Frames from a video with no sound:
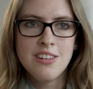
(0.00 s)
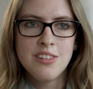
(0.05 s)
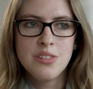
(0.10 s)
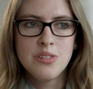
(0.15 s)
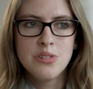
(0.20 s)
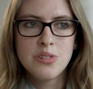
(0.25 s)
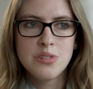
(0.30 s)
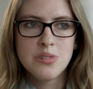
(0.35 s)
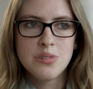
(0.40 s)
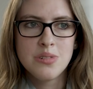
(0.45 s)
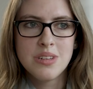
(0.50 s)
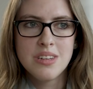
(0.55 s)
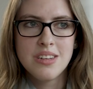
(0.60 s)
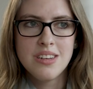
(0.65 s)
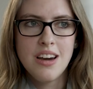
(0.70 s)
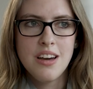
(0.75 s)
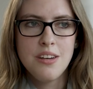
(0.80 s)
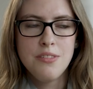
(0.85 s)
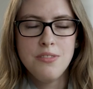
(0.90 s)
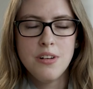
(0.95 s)

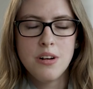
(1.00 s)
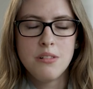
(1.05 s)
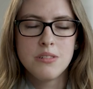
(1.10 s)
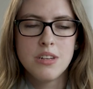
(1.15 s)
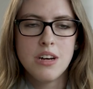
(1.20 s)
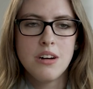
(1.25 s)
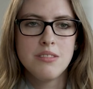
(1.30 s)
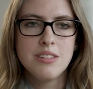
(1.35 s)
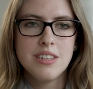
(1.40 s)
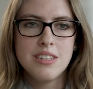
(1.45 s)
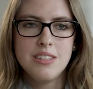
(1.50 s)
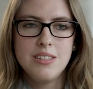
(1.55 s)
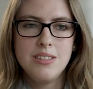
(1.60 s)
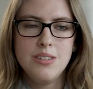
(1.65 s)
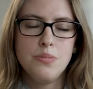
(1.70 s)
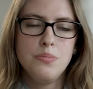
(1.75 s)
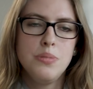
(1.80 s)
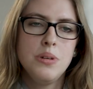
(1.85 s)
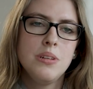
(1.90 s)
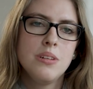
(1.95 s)
usually I found out that the
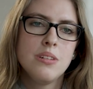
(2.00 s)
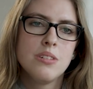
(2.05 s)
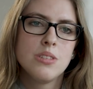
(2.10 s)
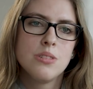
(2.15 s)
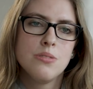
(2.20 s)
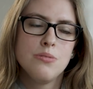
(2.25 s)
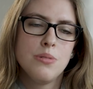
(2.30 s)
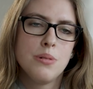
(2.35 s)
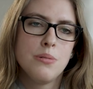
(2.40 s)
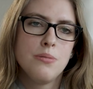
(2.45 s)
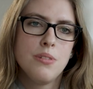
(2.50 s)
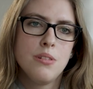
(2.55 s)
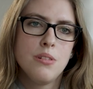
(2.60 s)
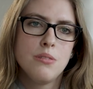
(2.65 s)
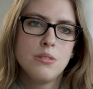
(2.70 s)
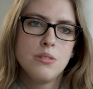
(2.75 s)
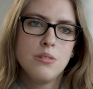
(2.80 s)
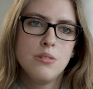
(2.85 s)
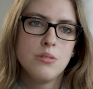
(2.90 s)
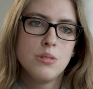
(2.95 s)
opinions of my fellow
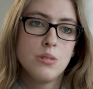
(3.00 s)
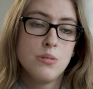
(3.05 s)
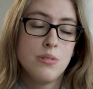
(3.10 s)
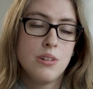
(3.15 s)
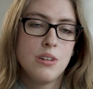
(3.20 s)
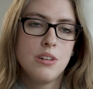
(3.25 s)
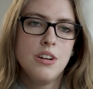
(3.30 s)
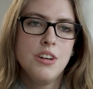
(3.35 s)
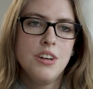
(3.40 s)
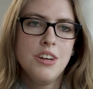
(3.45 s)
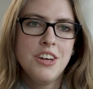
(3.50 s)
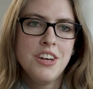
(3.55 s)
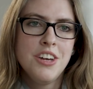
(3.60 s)
students were